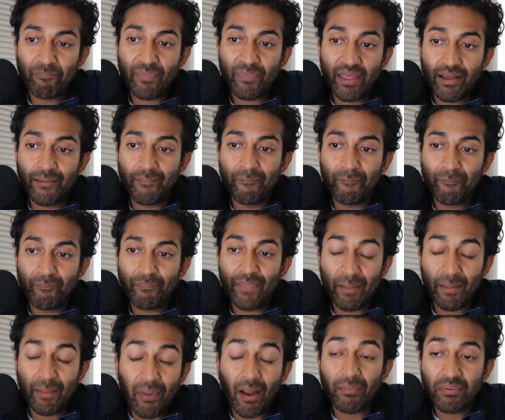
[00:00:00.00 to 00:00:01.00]
um, they
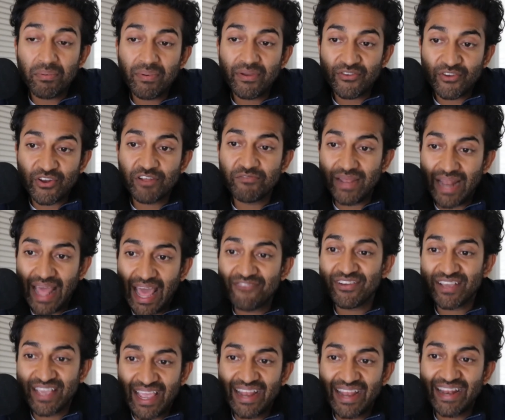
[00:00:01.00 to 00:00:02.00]
probably should have been
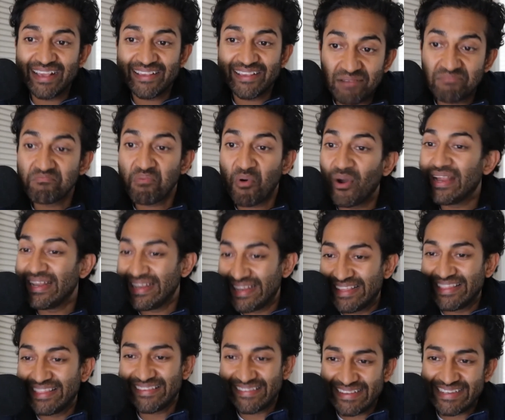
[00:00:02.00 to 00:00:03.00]
advocating some point in
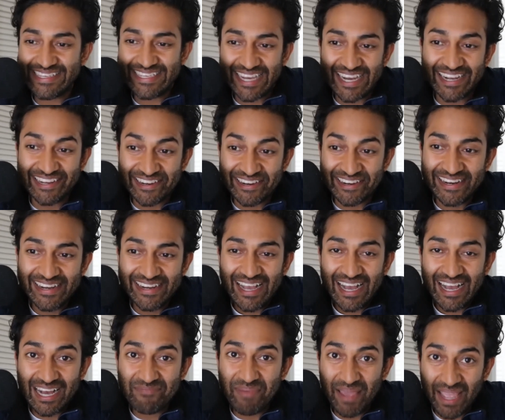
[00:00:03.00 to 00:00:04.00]
this entire
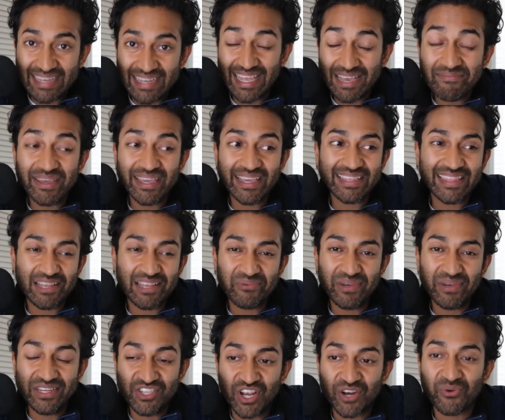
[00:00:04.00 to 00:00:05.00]
uh, pandemic that
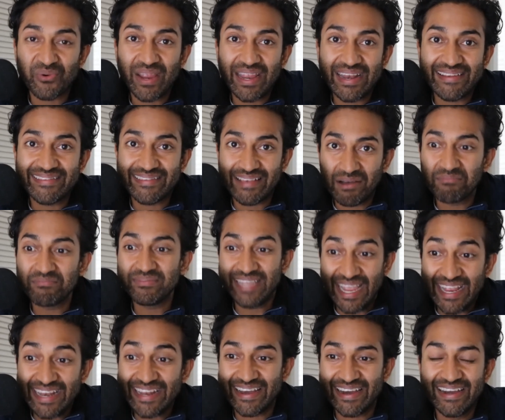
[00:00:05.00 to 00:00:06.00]
we generate some
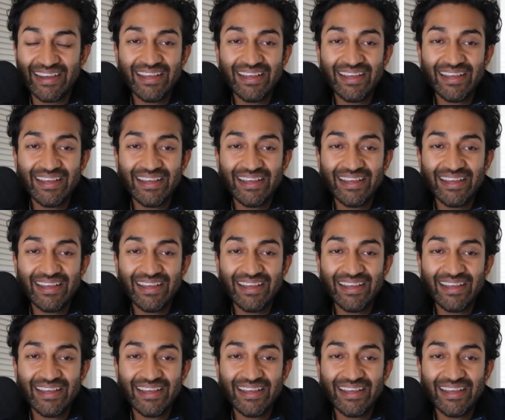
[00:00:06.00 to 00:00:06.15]
data.